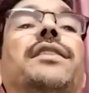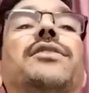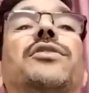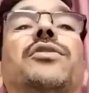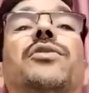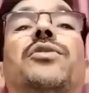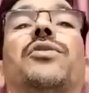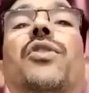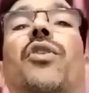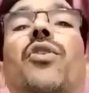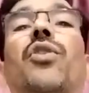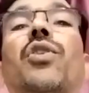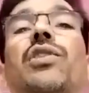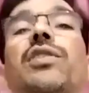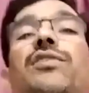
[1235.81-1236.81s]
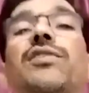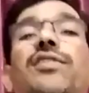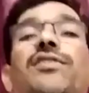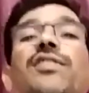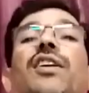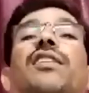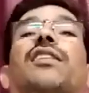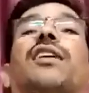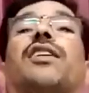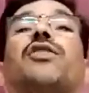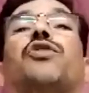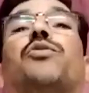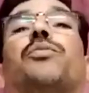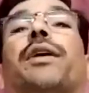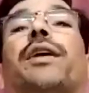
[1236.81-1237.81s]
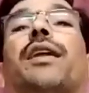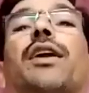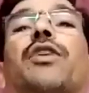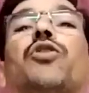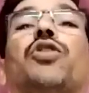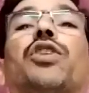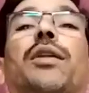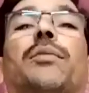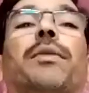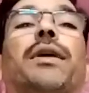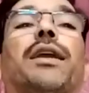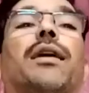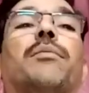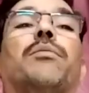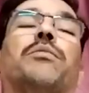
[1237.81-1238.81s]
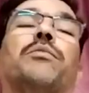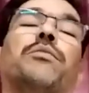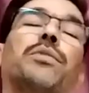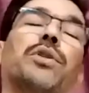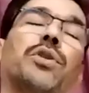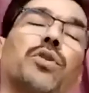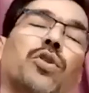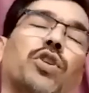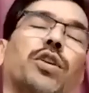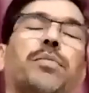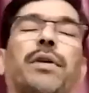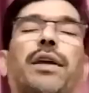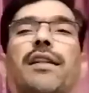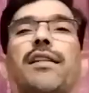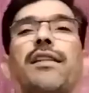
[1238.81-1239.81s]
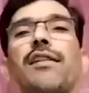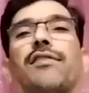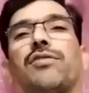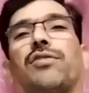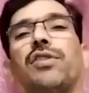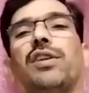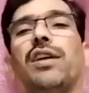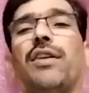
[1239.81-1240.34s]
So all this is called acute pain. Acute can become chronic pain also.